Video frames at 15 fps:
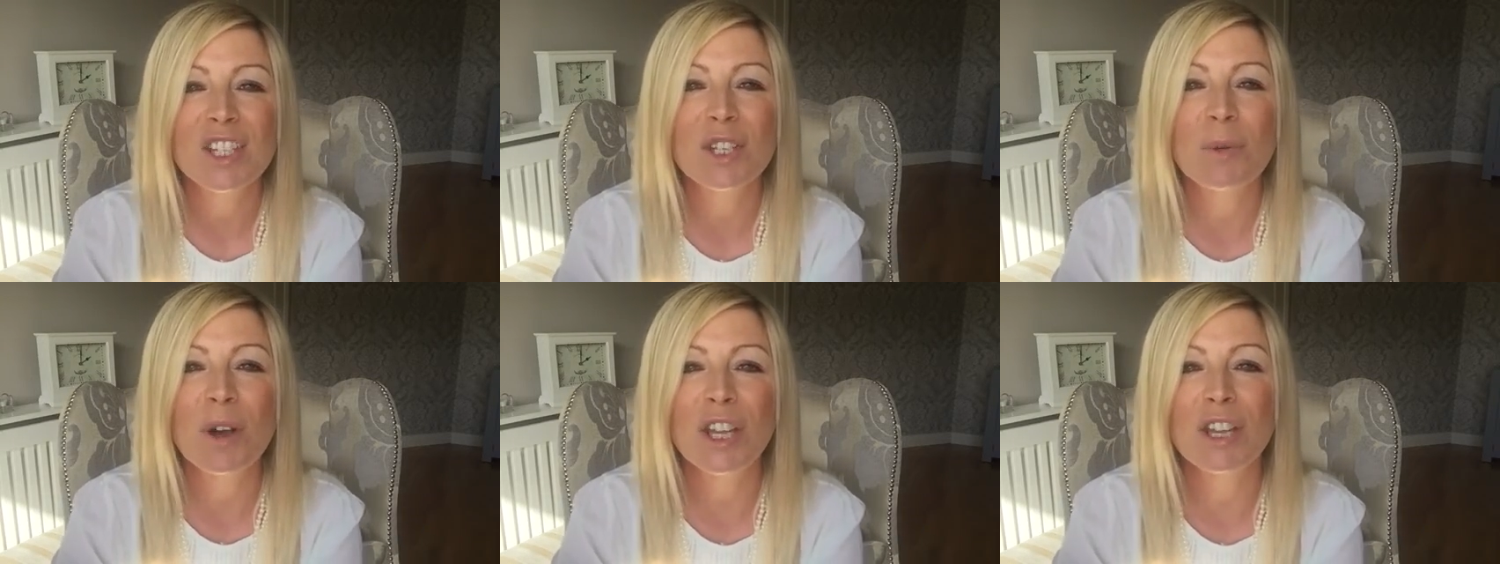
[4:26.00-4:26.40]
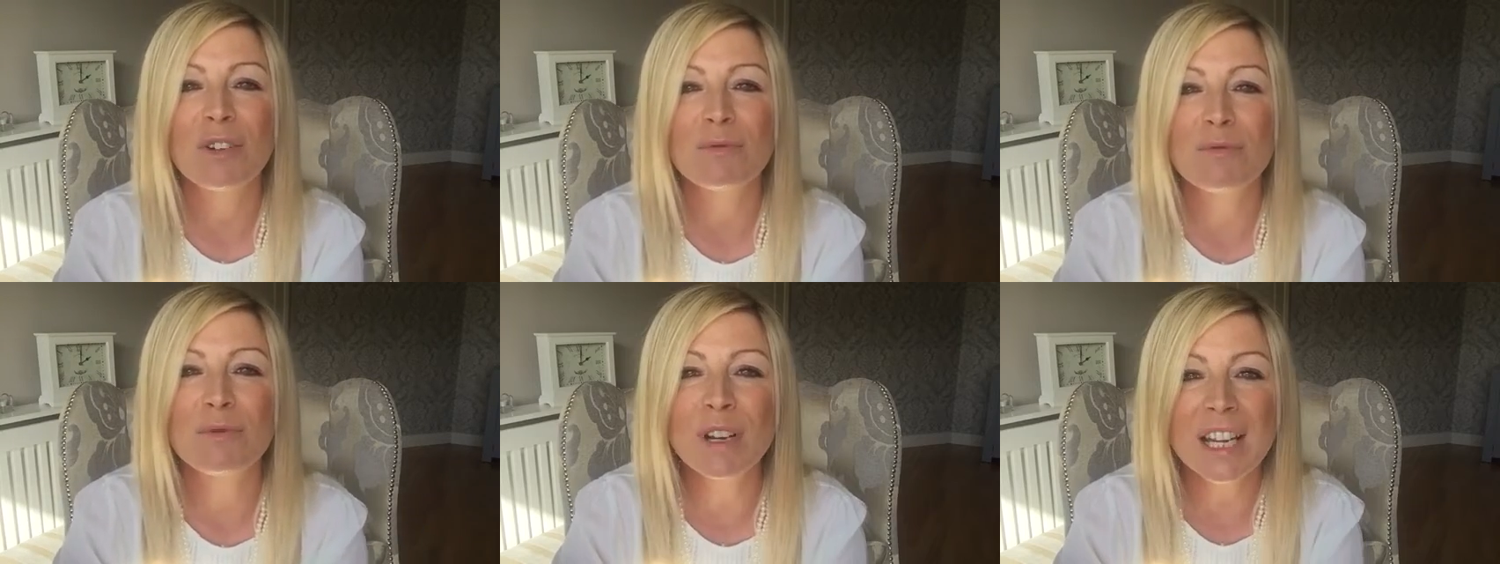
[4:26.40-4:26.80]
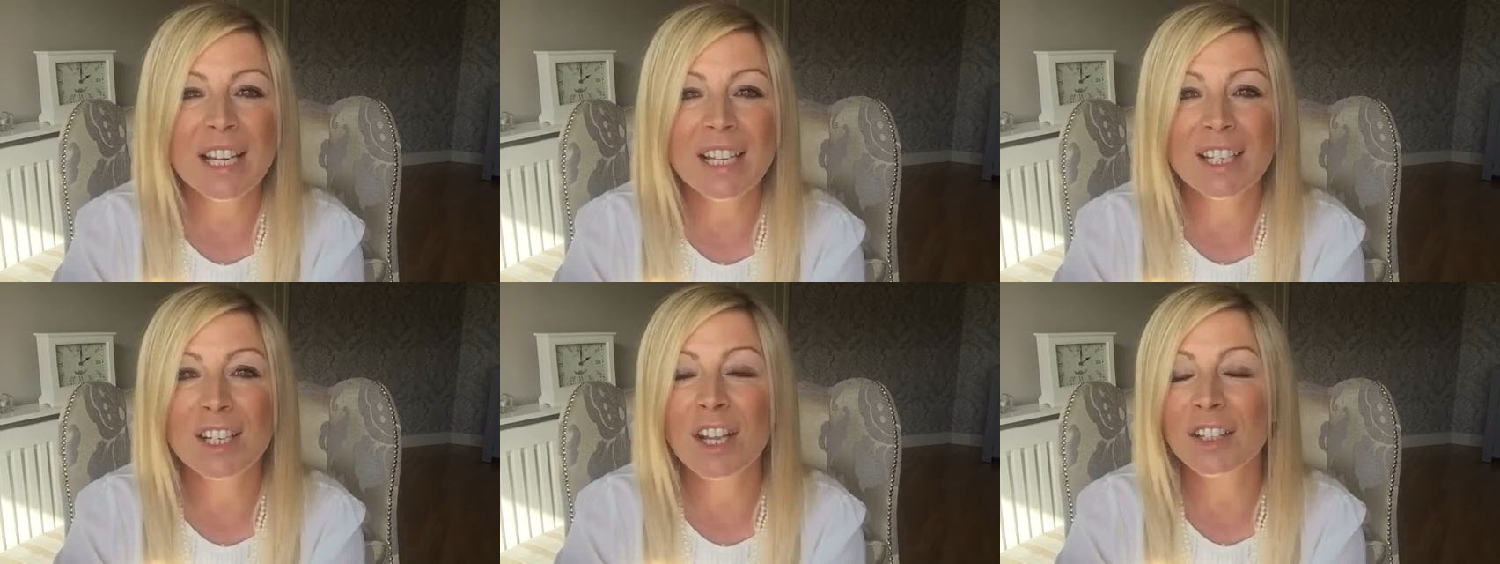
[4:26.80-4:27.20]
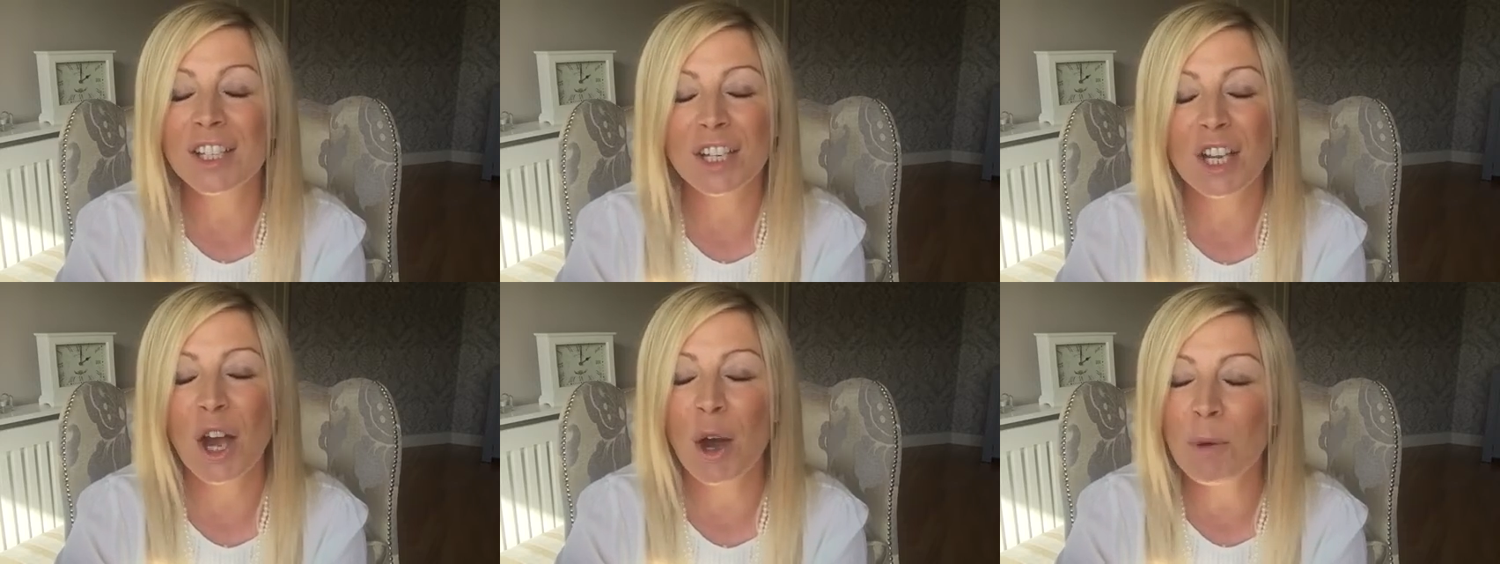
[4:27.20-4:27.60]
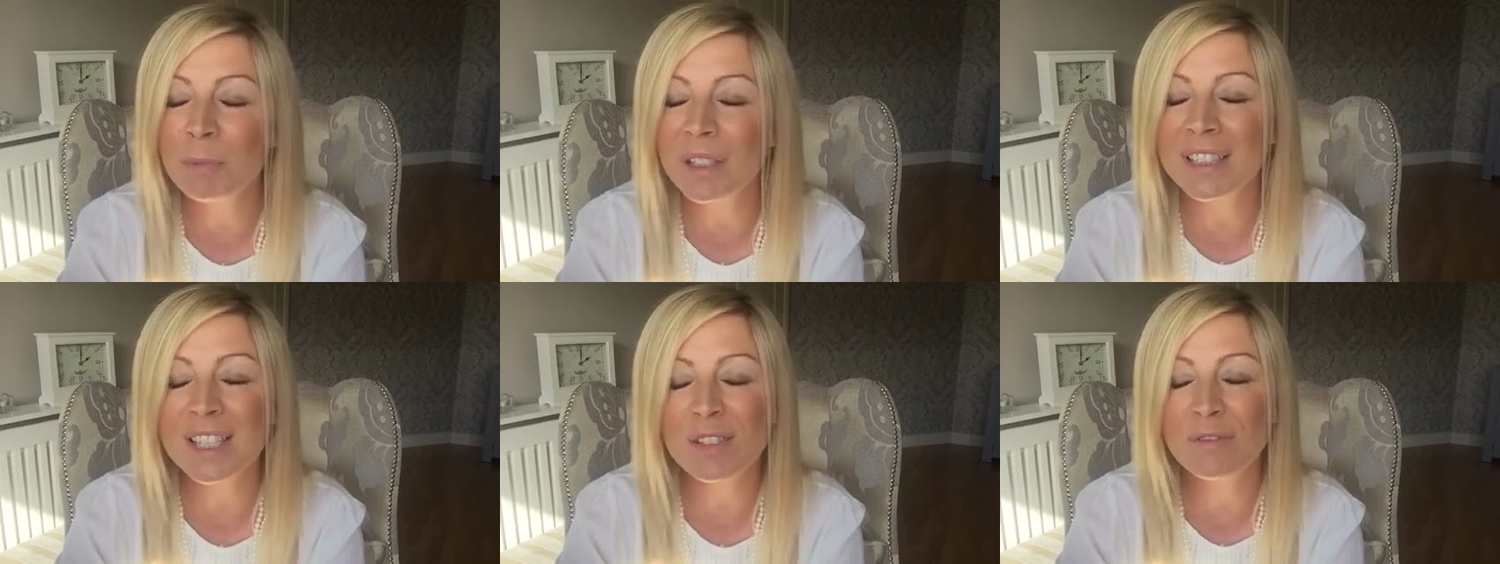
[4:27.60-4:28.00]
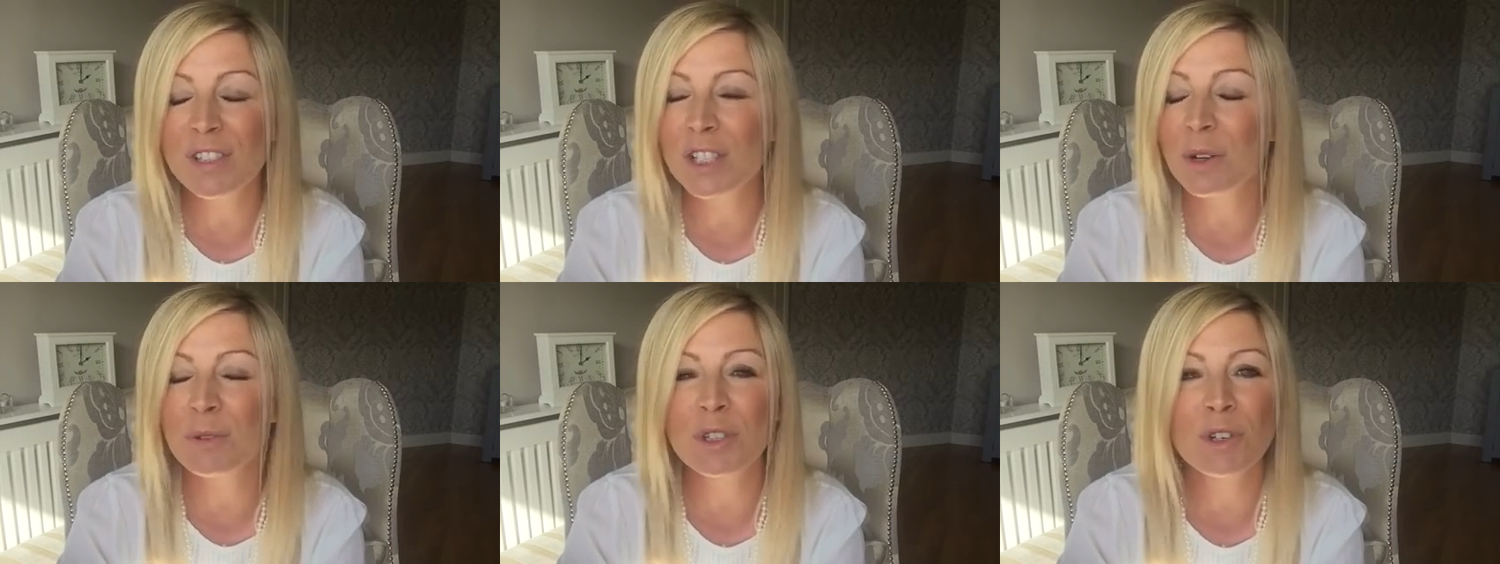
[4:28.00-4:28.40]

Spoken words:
So I really, not that I hope that this video